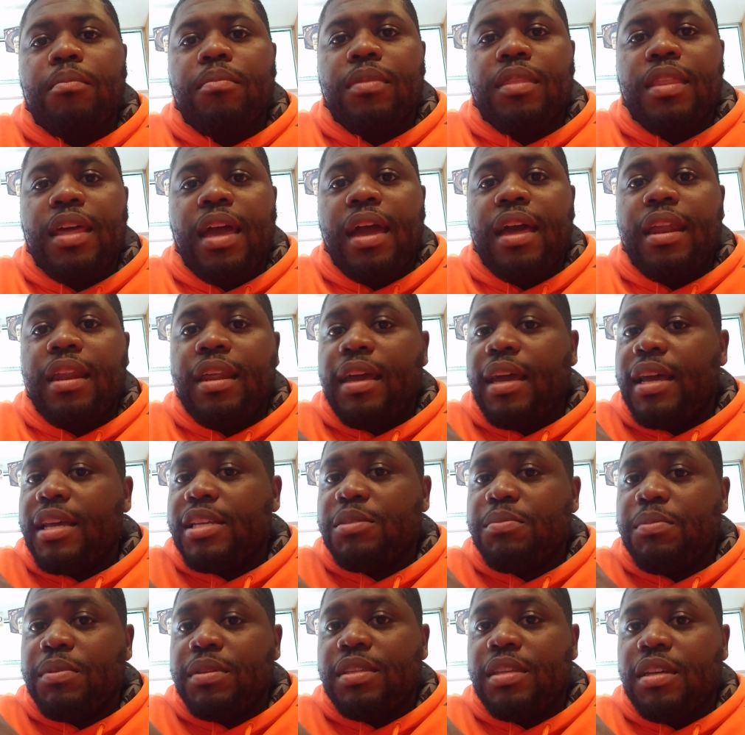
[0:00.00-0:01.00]
That has
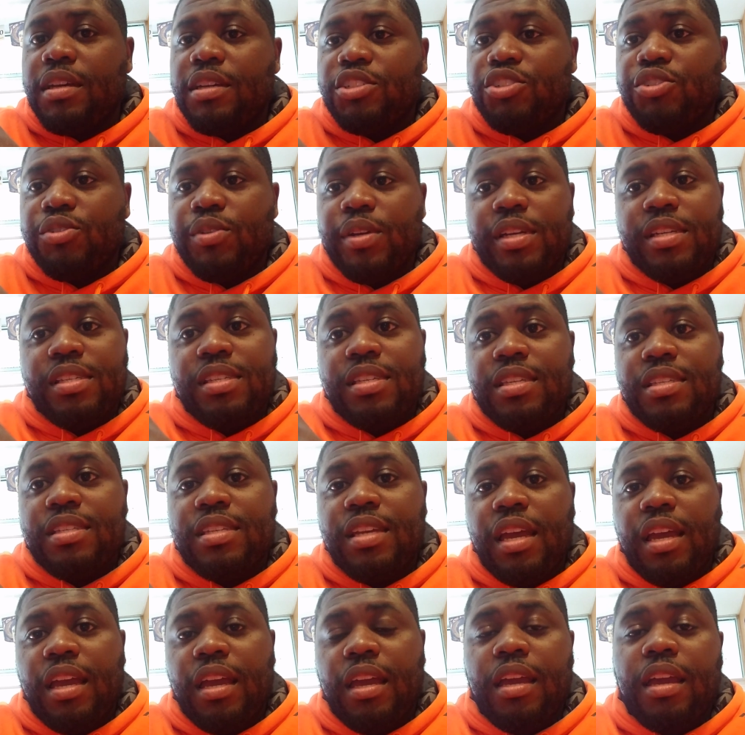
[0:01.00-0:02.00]
been addressed and
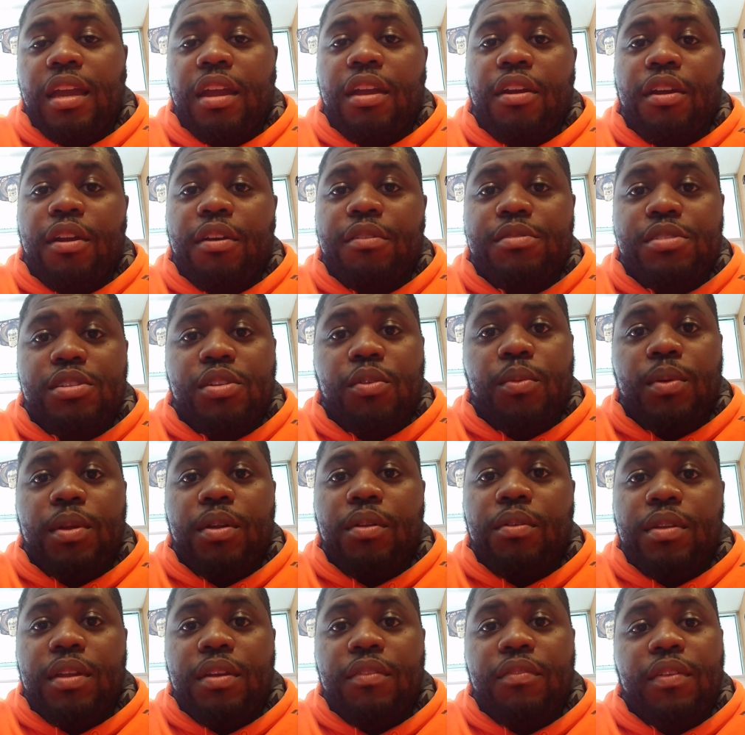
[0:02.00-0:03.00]
taken care of, so we
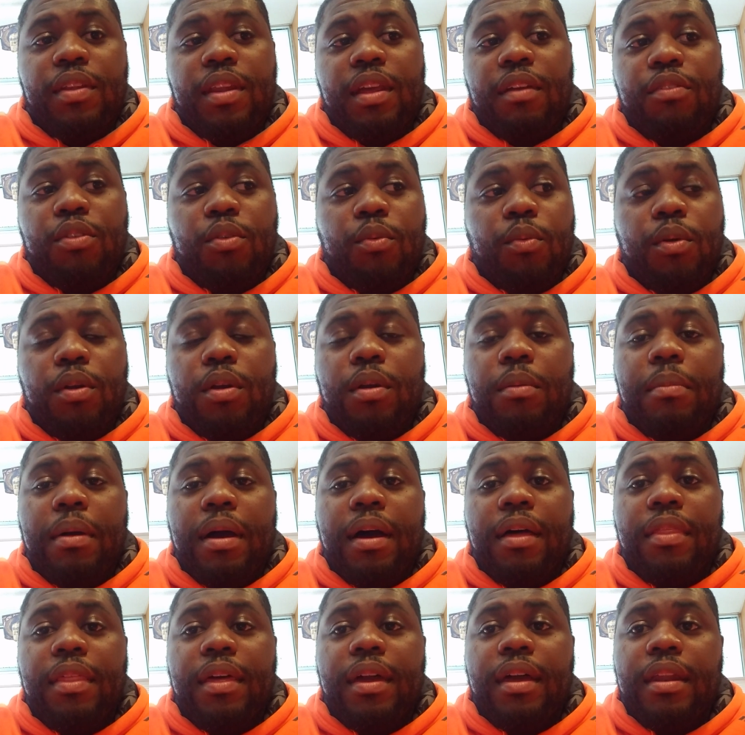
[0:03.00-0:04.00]
don't even have to worry
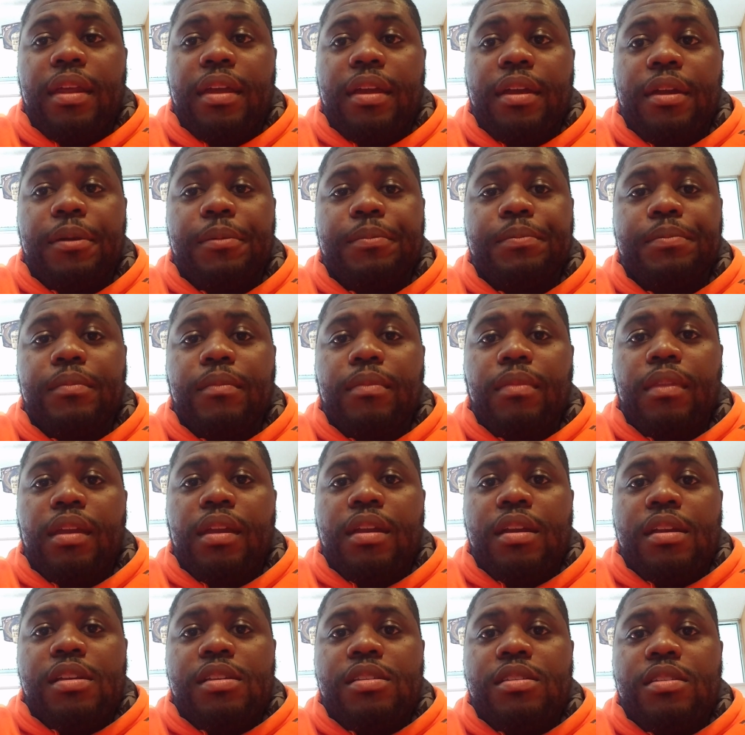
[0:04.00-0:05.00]
about that here.
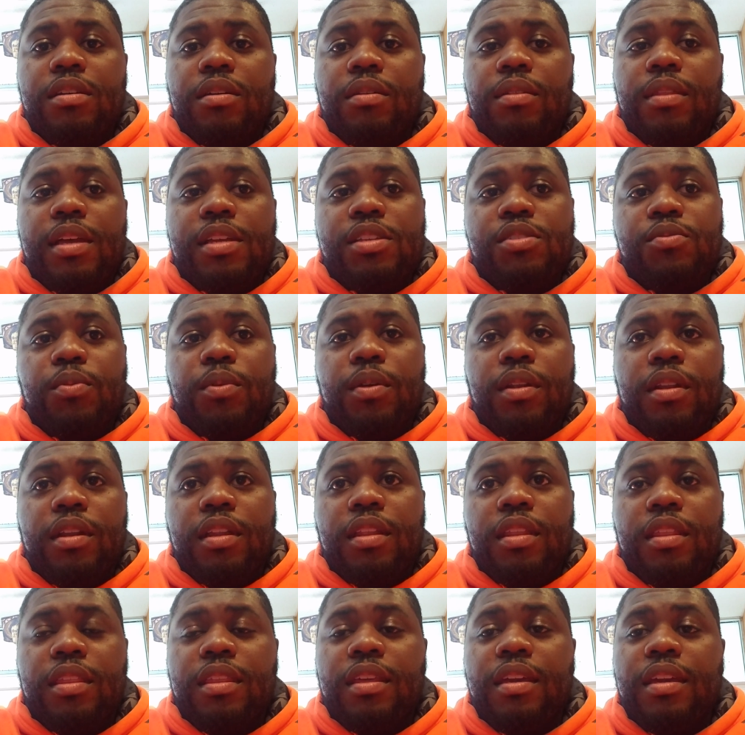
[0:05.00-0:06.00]
So that's one of
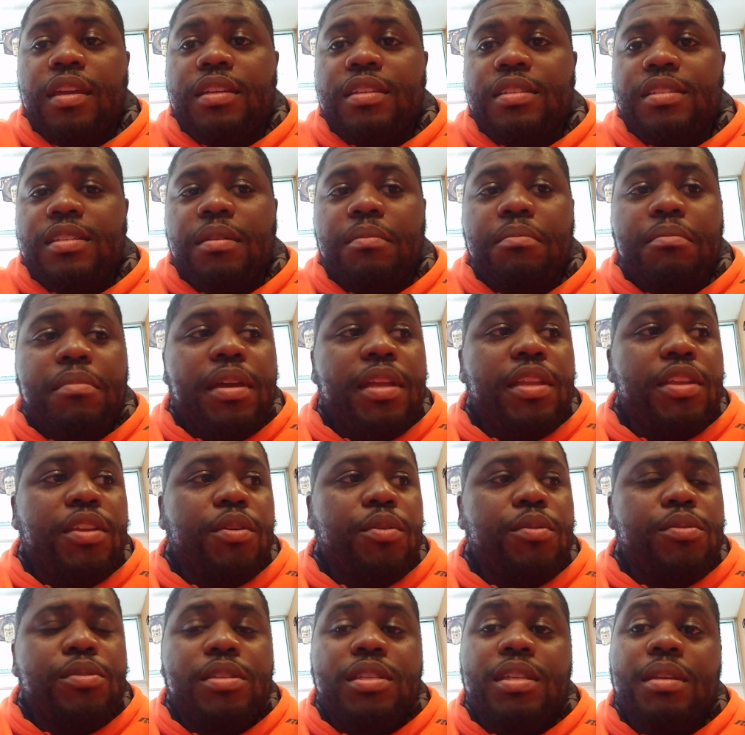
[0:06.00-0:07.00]
the things. The
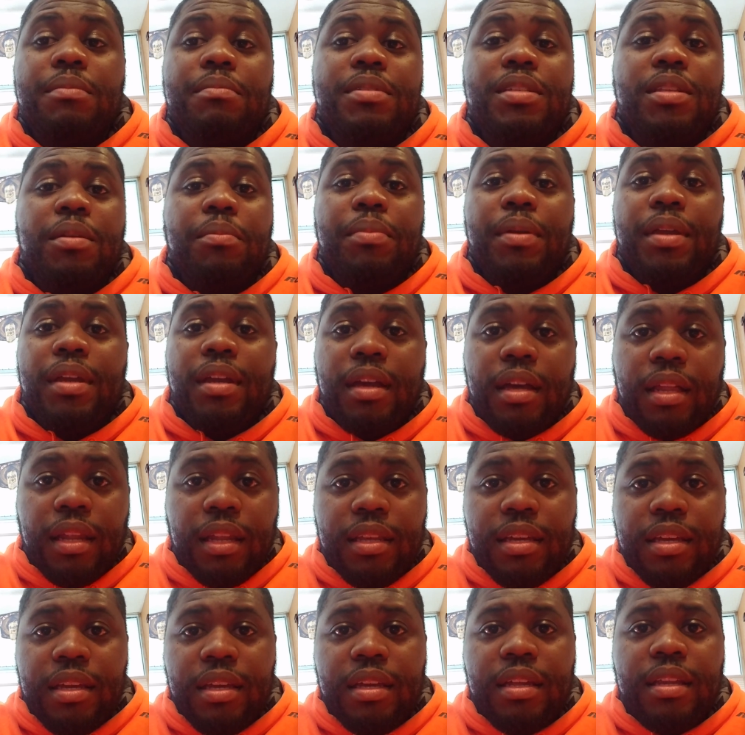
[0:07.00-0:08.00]
menu seems to be
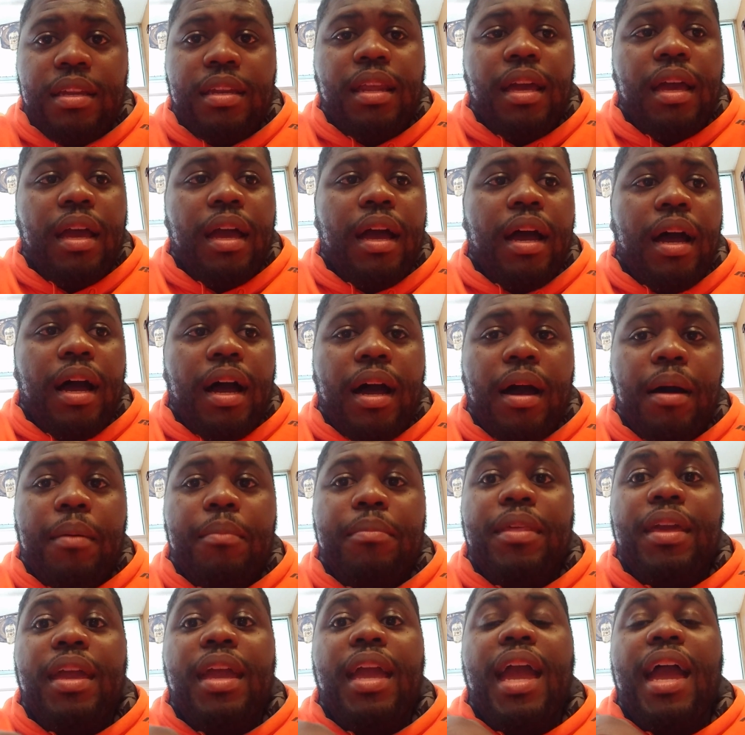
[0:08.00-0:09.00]
clean.
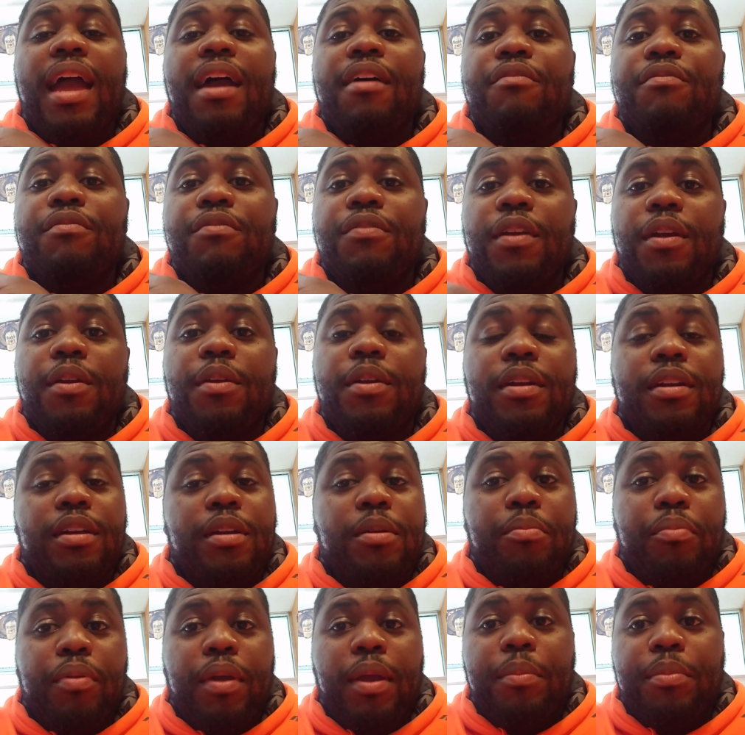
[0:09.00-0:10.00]
They have very
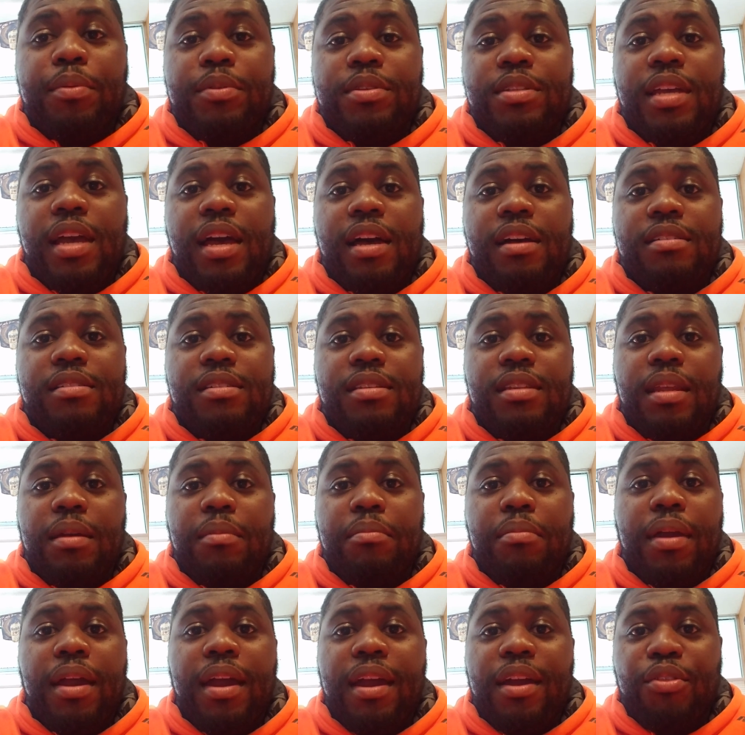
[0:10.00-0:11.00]
good paper towels in their
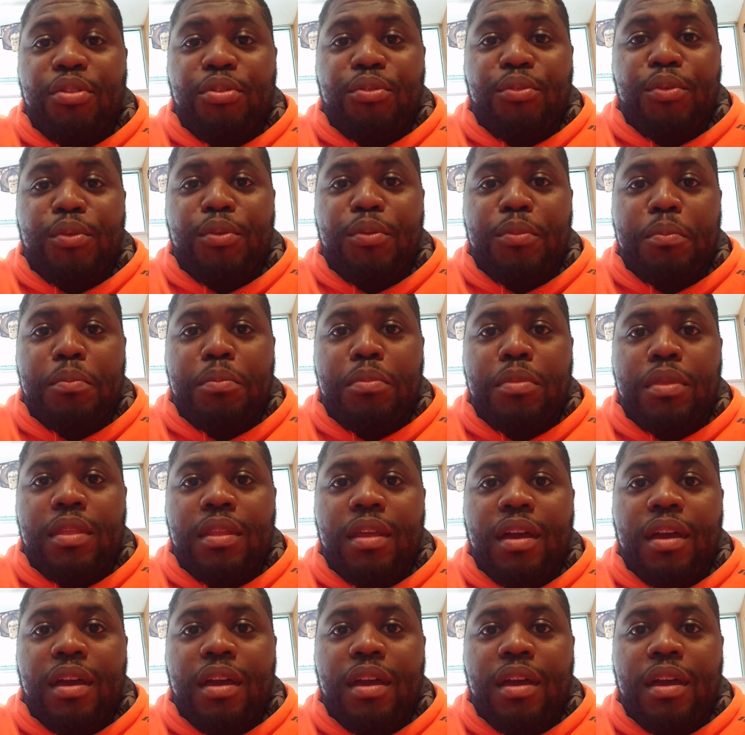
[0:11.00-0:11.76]
bathroom.